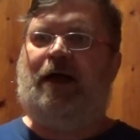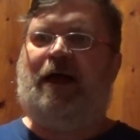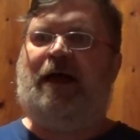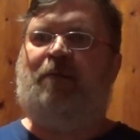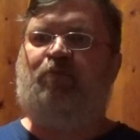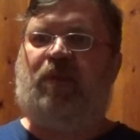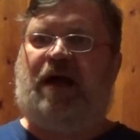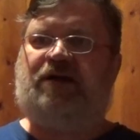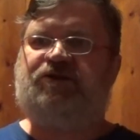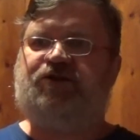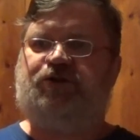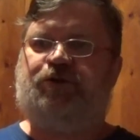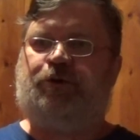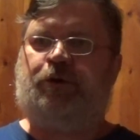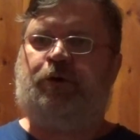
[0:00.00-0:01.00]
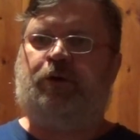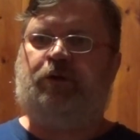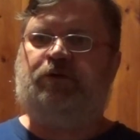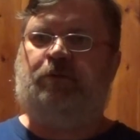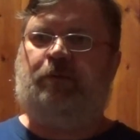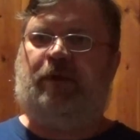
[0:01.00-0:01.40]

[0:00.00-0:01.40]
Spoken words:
Ambassador